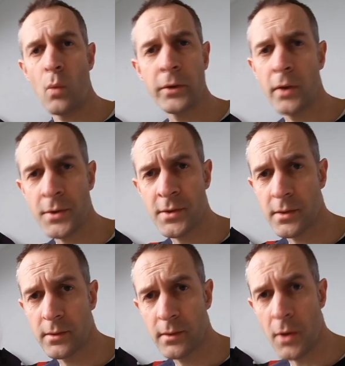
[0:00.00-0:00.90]
what
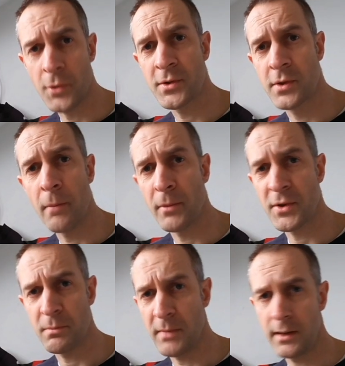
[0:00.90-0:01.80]
does those
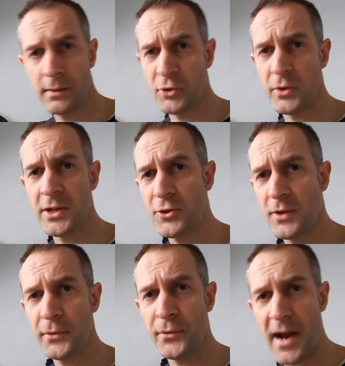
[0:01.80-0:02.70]
numbers mean,
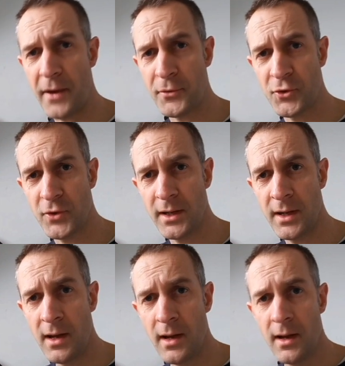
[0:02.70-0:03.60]
3-3,
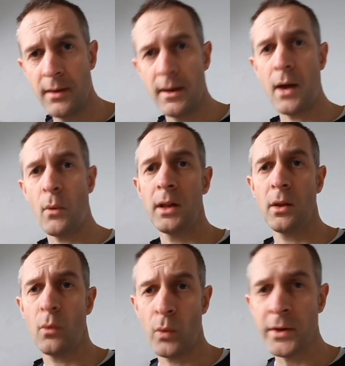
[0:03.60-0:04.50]
5-3? Now,
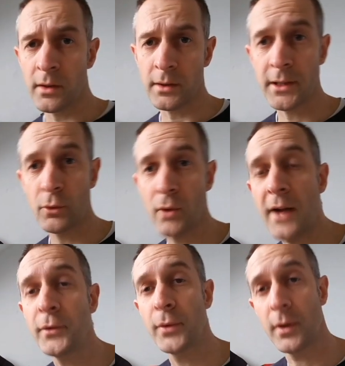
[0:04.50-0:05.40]
well, when you're looking
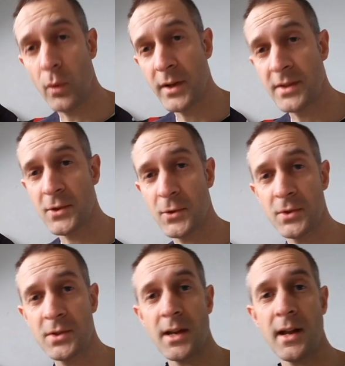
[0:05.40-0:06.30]
around for a
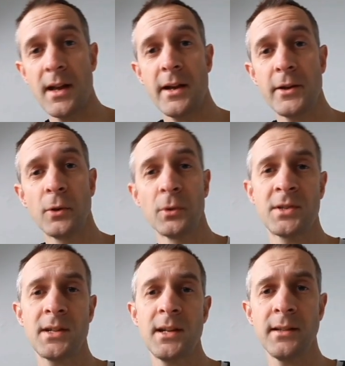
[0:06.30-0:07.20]
wetsuit, you'll
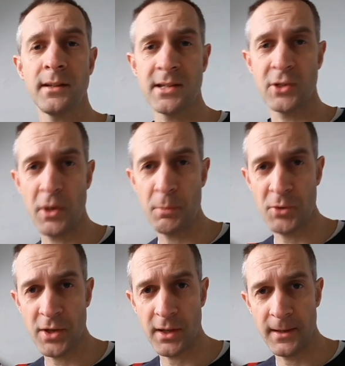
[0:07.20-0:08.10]
see in the
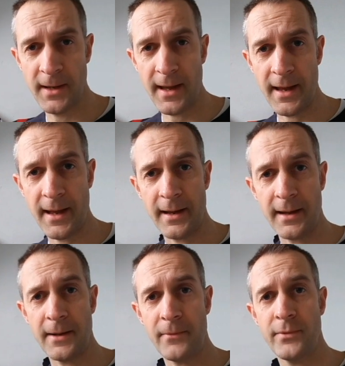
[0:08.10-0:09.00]
description
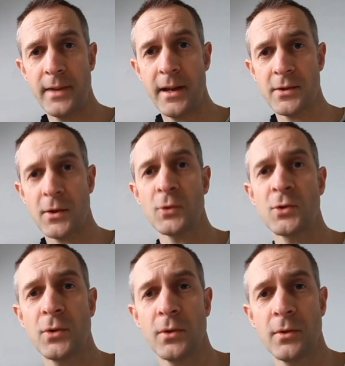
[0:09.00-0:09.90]
there's
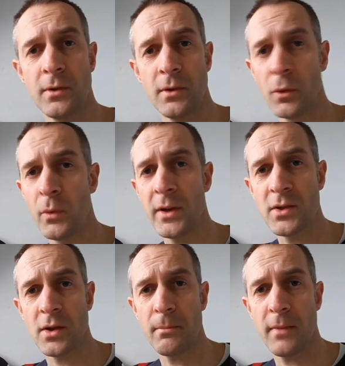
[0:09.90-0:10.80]
also always
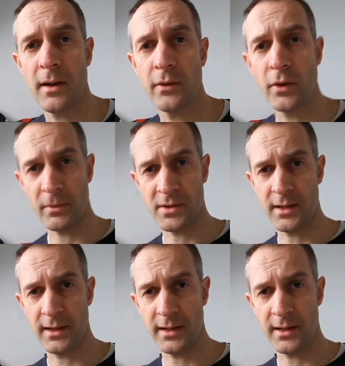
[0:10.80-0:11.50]
some numbers